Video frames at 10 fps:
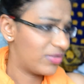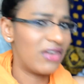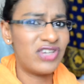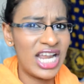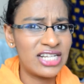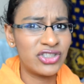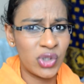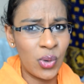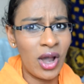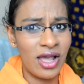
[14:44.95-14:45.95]
they've
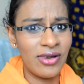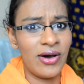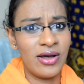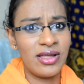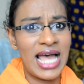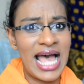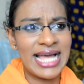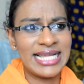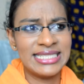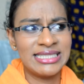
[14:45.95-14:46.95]
changed quite a lot,
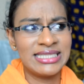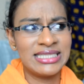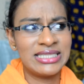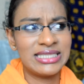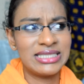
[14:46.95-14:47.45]
and